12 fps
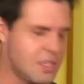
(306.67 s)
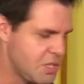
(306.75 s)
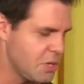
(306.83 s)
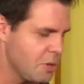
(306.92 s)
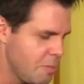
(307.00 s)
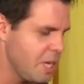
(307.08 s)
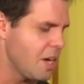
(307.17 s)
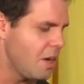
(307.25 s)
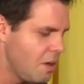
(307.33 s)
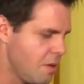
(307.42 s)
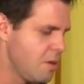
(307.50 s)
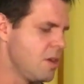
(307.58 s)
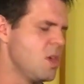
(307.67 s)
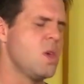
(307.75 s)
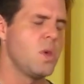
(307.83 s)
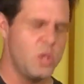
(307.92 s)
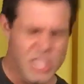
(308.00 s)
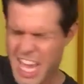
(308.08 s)
So it would be all.
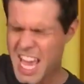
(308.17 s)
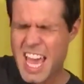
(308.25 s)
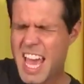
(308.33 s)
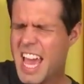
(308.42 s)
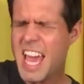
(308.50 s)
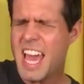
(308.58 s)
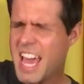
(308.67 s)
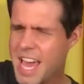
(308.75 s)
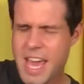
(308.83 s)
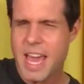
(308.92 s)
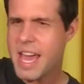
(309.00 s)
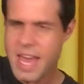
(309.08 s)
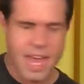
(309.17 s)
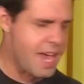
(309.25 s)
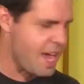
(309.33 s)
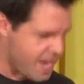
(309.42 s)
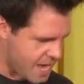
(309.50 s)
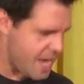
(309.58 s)

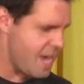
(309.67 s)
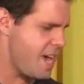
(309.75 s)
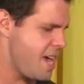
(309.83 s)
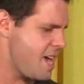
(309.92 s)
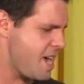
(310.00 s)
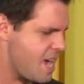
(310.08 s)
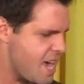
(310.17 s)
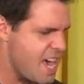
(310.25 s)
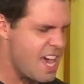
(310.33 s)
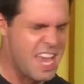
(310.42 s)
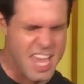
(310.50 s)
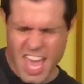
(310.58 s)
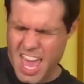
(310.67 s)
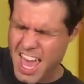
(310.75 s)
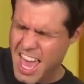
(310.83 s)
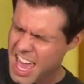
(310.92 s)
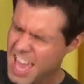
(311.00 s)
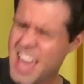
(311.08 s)

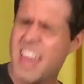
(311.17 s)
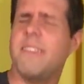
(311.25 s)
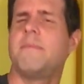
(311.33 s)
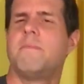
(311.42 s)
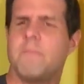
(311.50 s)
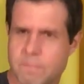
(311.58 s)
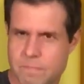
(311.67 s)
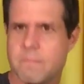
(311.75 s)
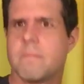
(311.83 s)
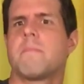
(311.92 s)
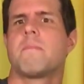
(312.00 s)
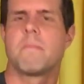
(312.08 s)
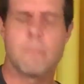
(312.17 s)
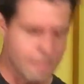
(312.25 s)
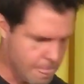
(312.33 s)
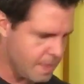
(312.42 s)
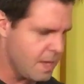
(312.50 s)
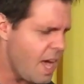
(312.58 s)

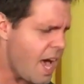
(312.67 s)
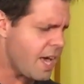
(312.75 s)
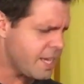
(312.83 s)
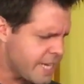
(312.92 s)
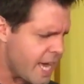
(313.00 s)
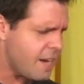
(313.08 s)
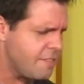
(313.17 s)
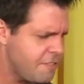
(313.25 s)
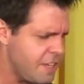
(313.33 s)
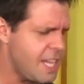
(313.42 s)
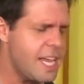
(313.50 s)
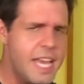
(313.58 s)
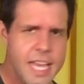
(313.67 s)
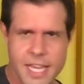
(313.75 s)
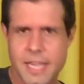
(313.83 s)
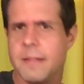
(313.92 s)
I got a feeling.